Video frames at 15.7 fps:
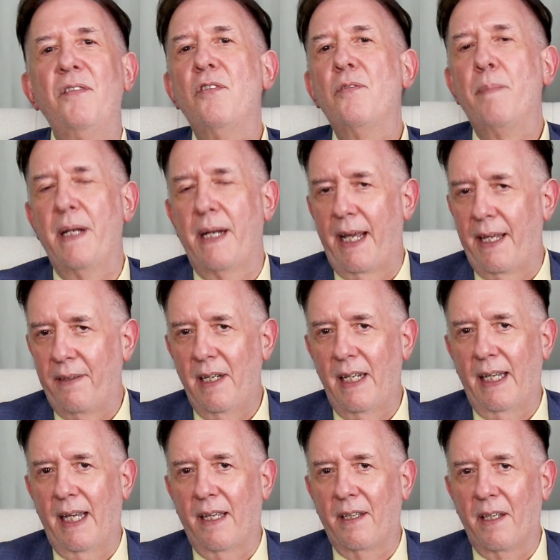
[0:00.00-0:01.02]
has been
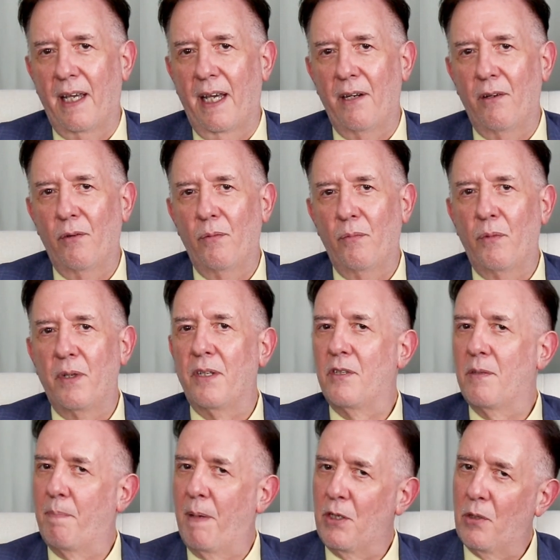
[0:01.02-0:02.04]
Anthony Galliano with a
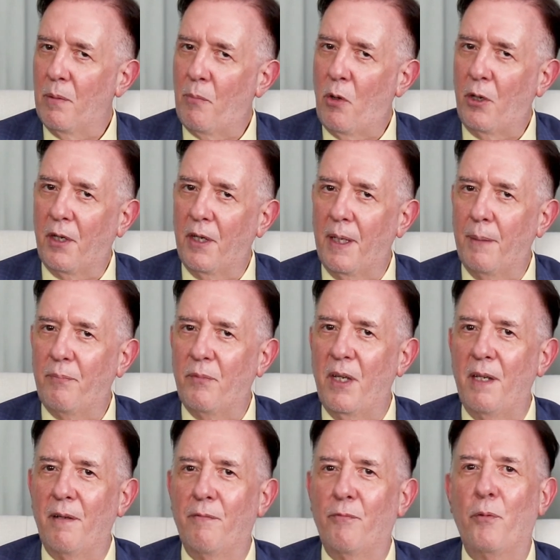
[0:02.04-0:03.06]
special market
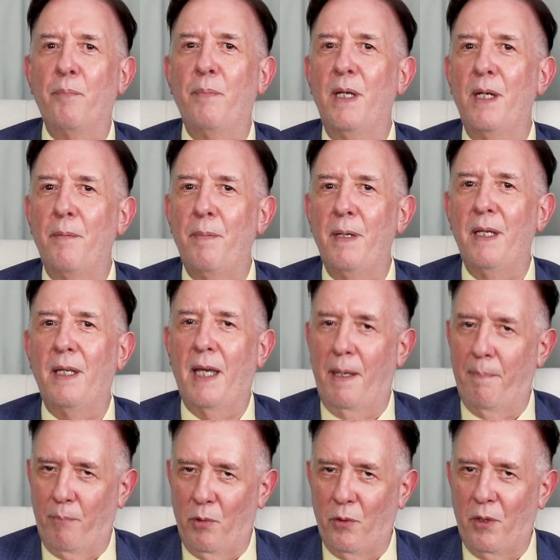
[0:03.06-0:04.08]
update for B2B
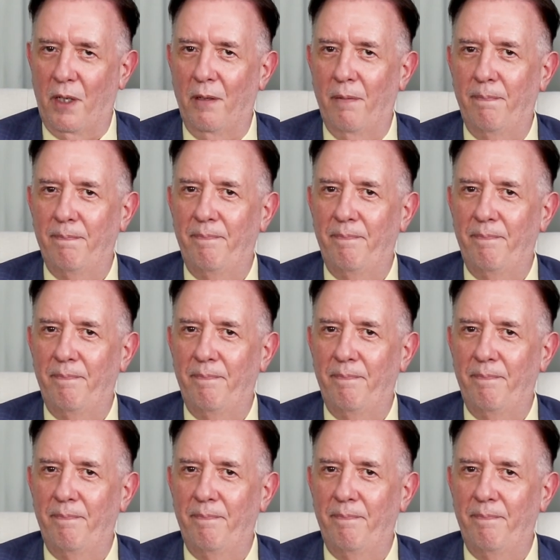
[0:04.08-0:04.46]
Cambodia.